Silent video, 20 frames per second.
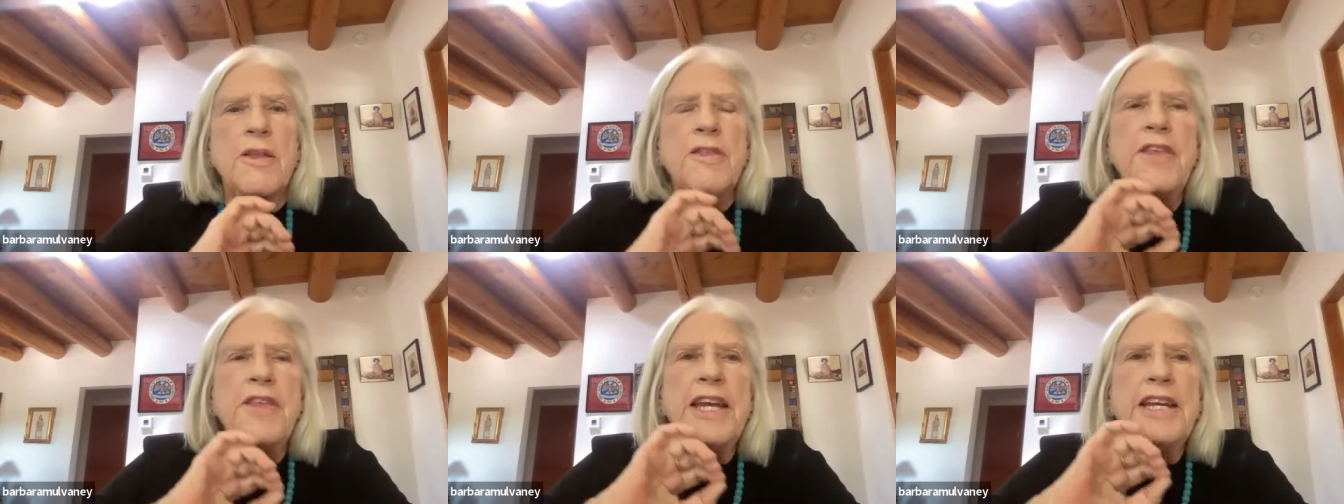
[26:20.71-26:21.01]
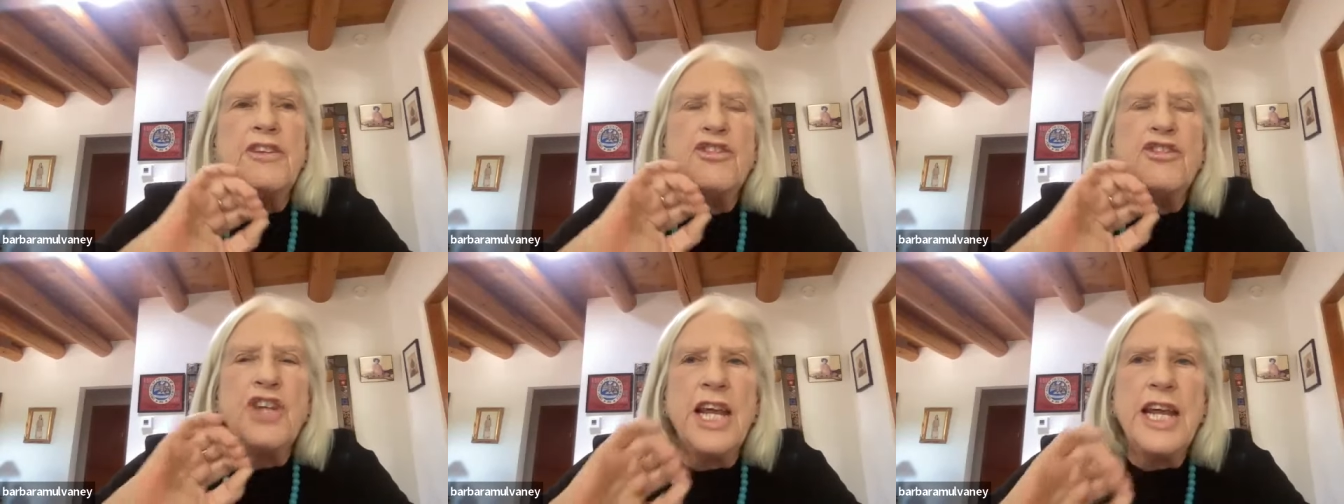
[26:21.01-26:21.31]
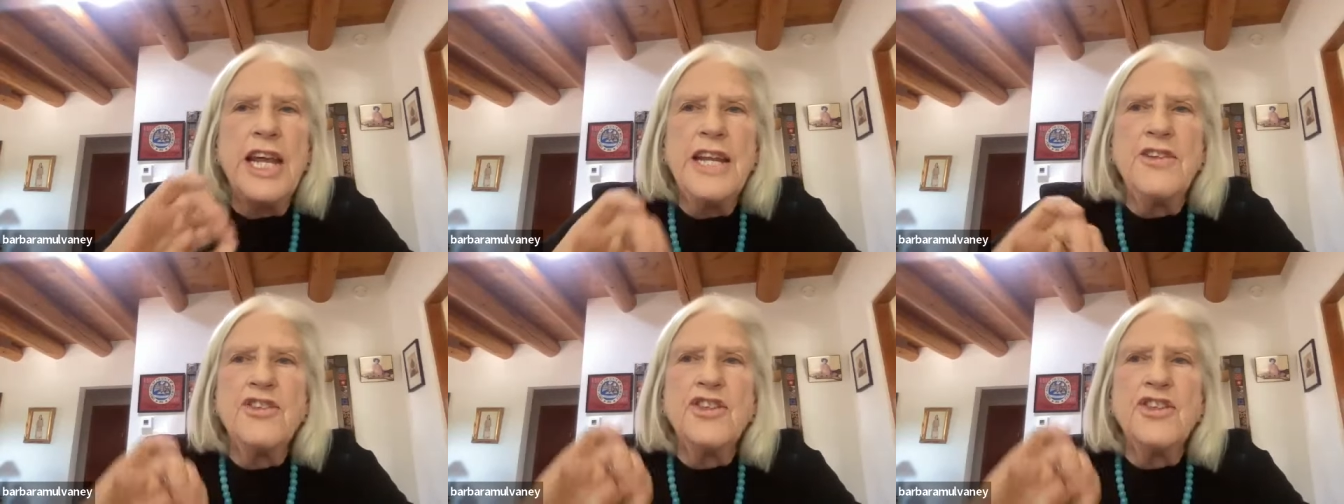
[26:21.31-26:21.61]
they
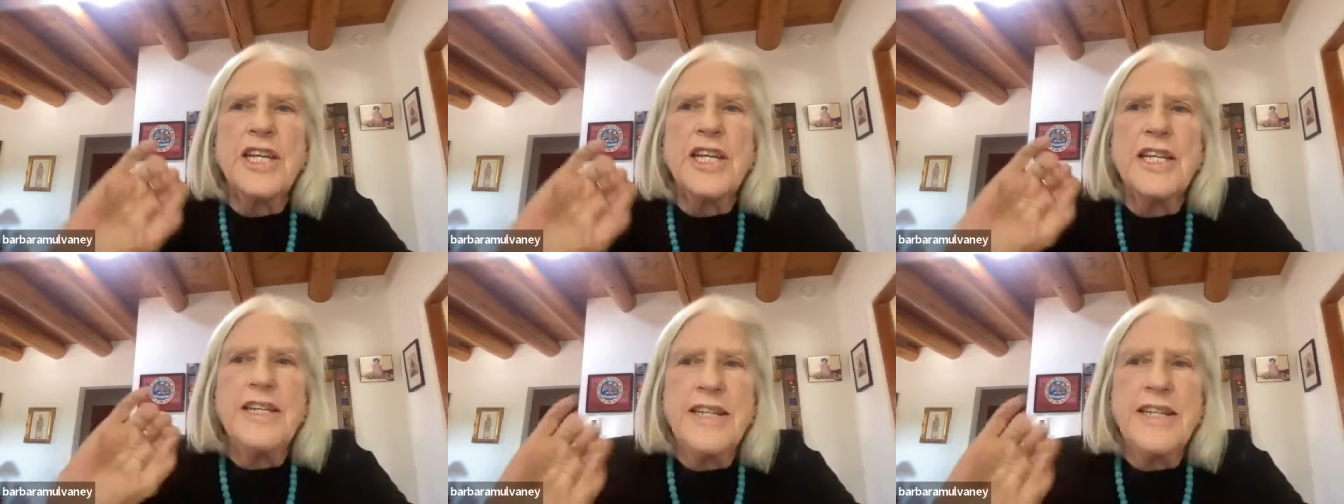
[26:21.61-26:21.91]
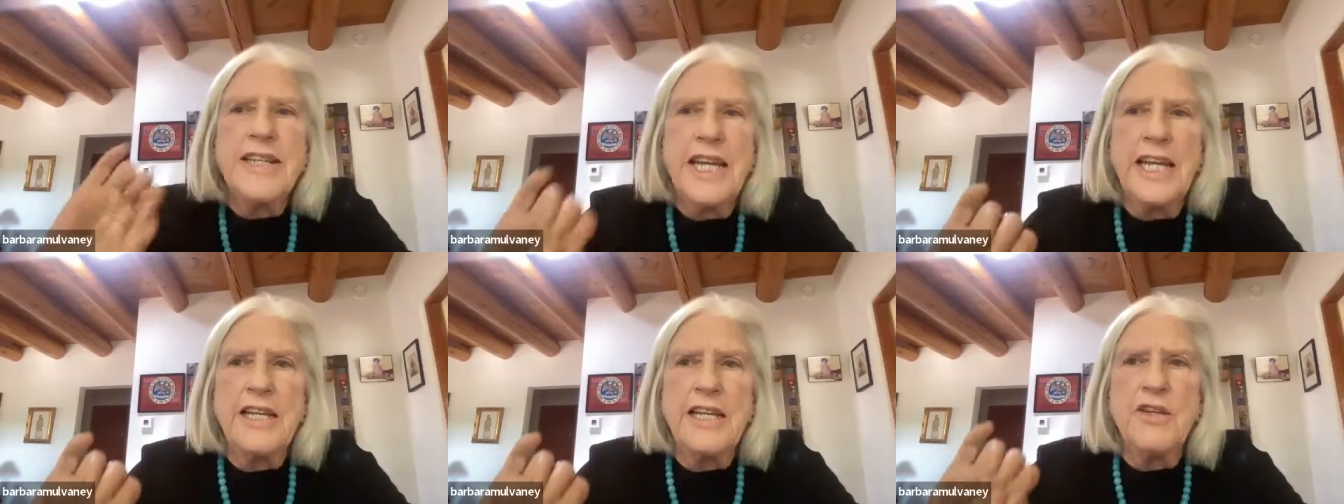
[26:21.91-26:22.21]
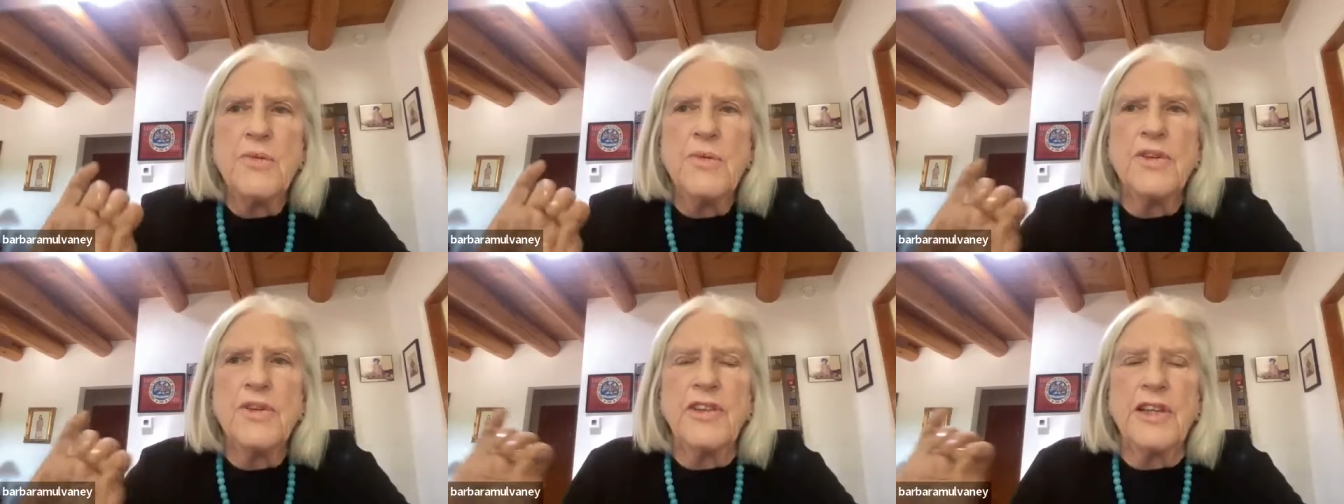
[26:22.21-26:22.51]
changed
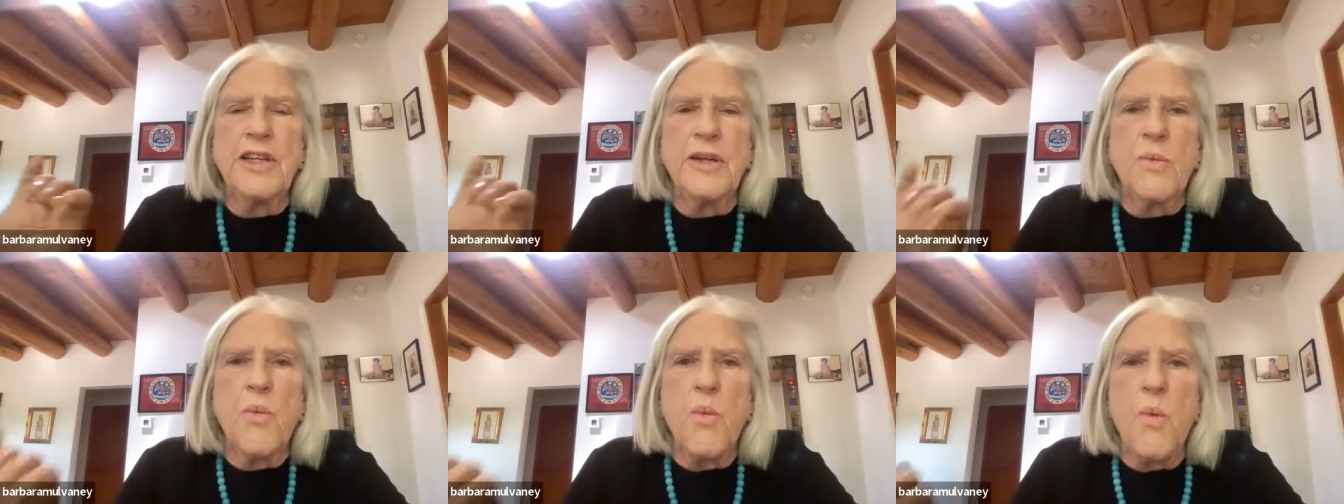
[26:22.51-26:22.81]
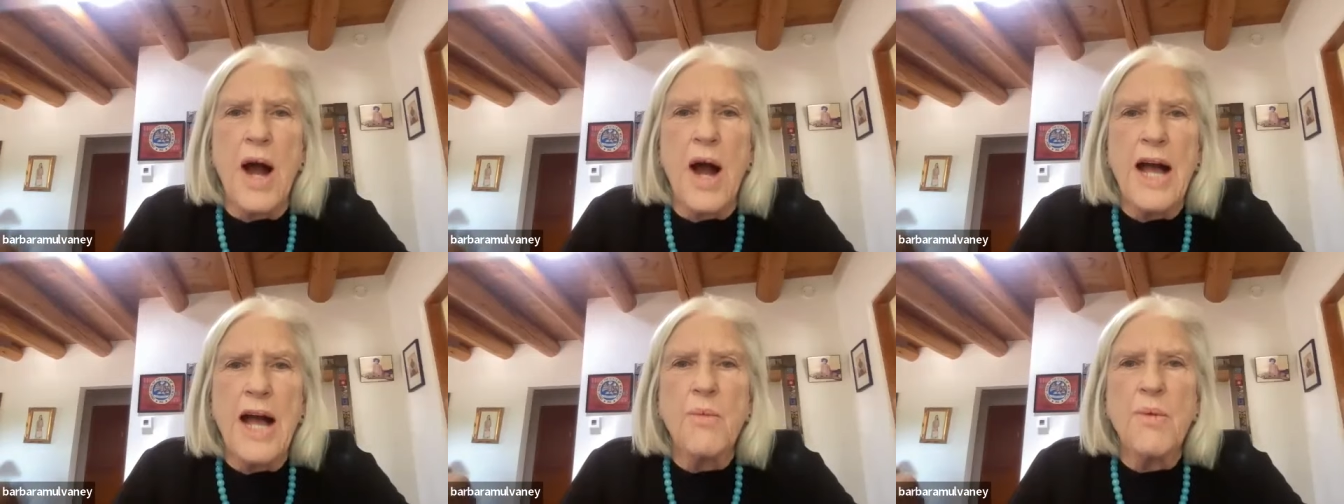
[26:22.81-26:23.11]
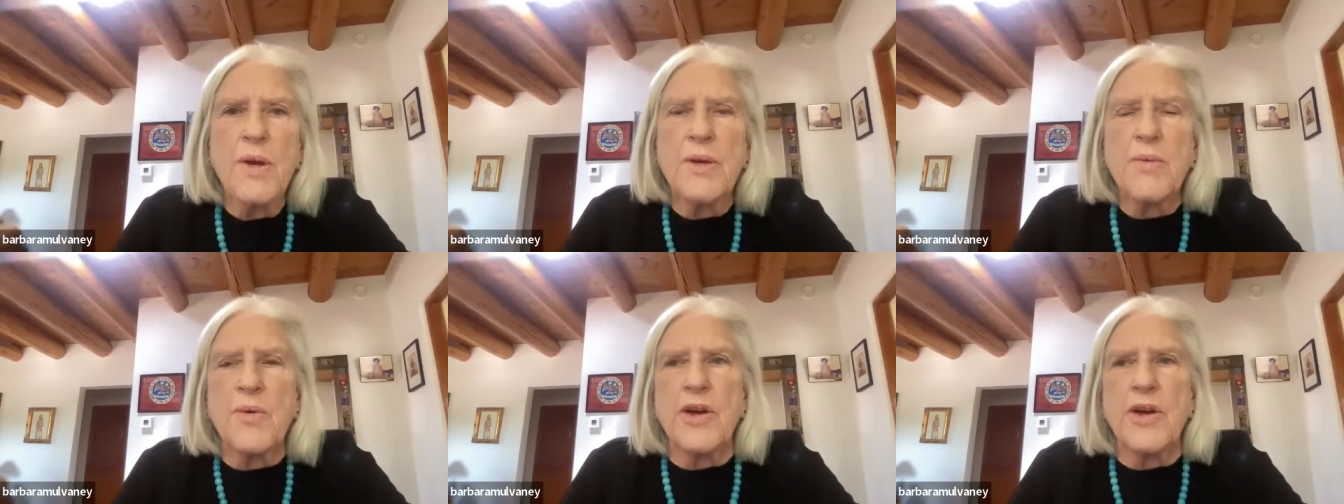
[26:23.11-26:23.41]
continuously while
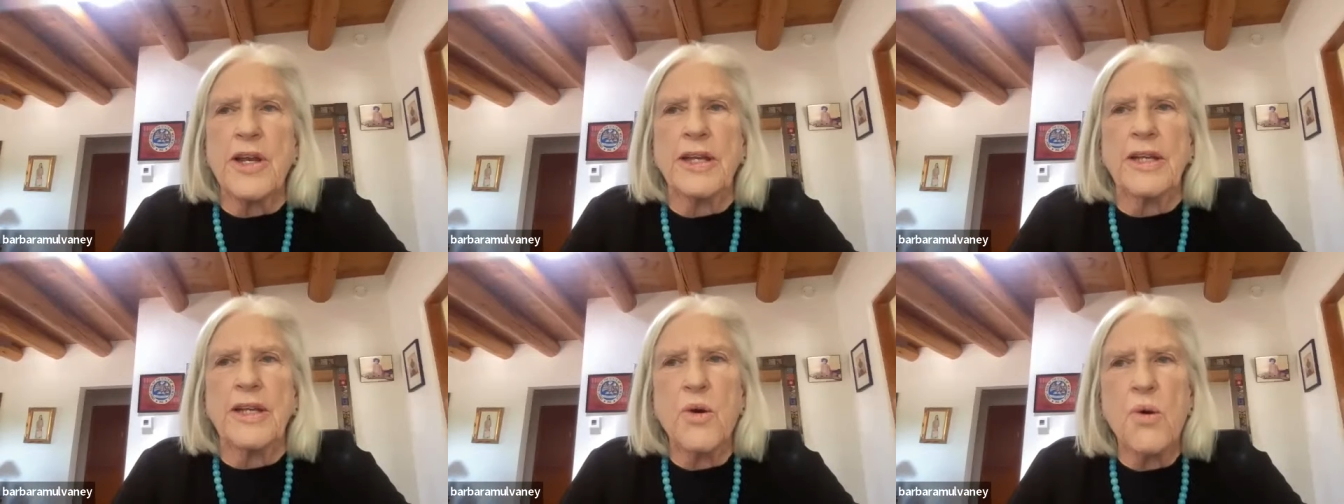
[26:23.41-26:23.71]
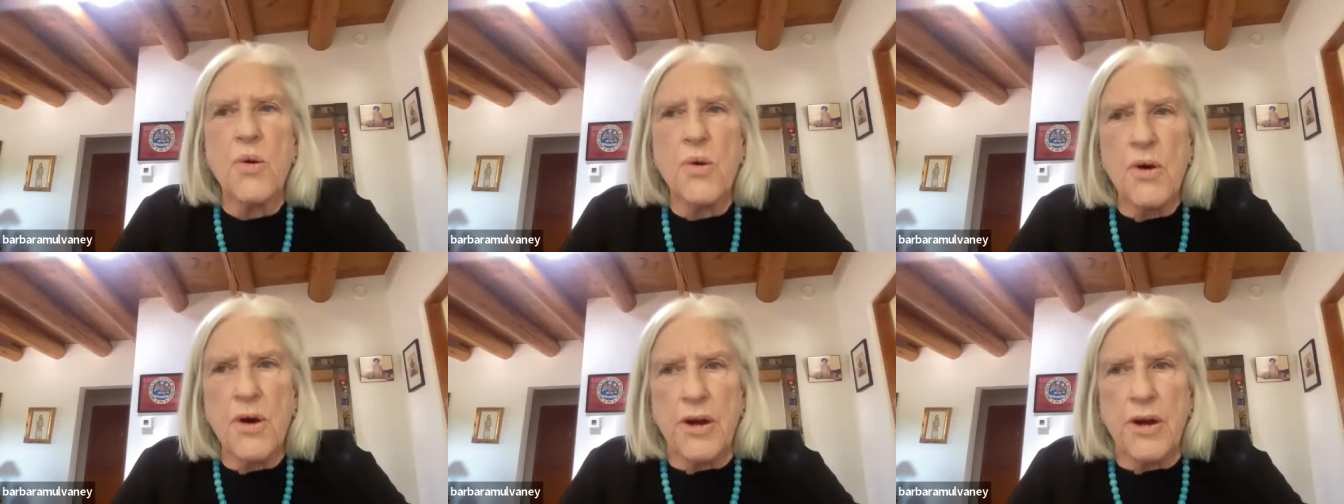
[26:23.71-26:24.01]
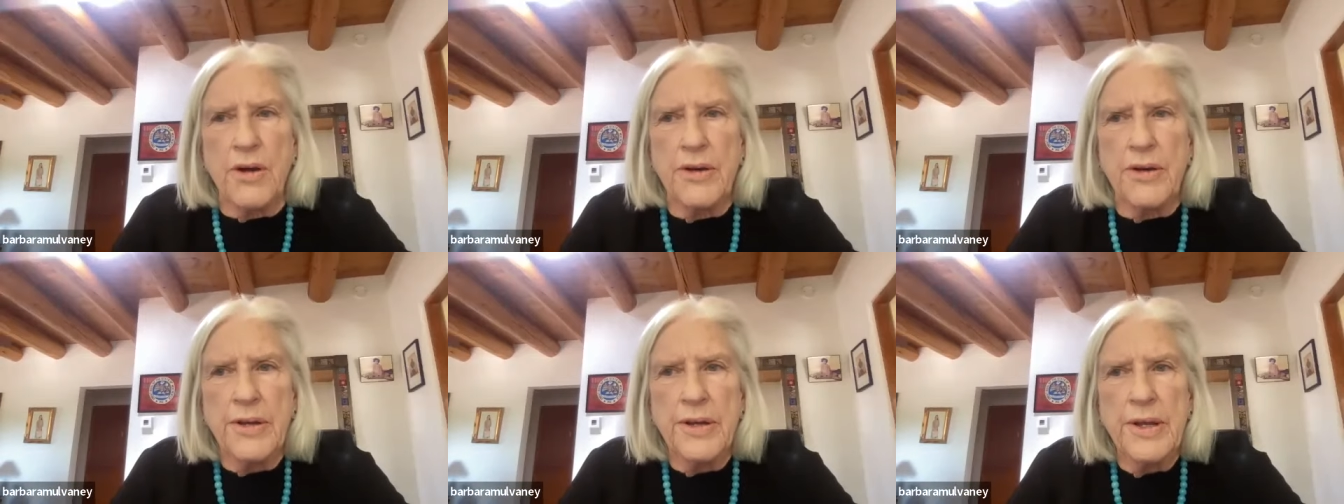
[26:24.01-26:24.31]
we were in
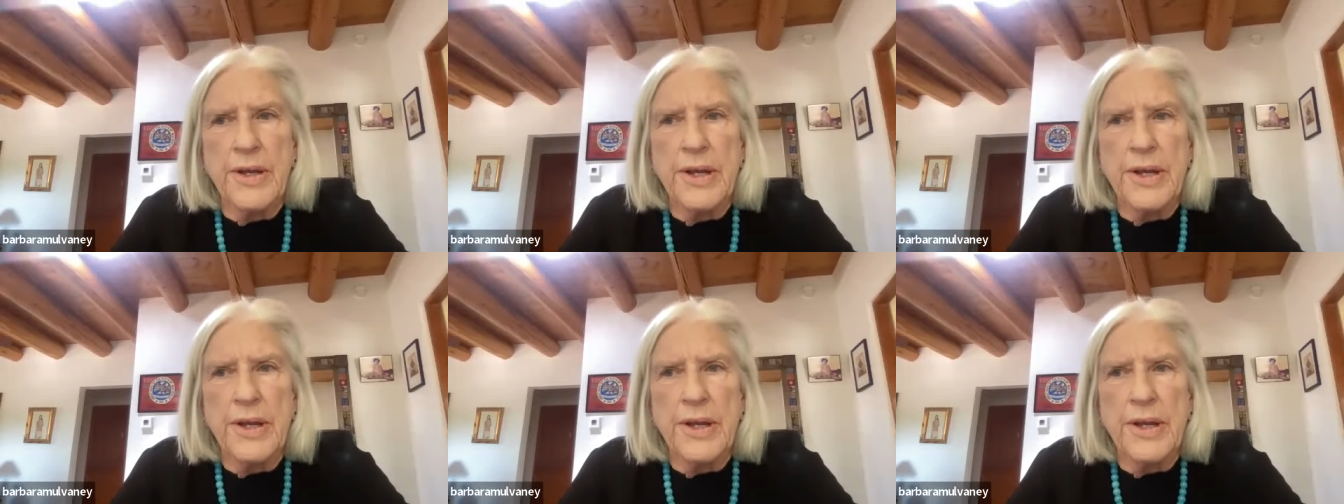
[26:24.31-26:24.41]
court.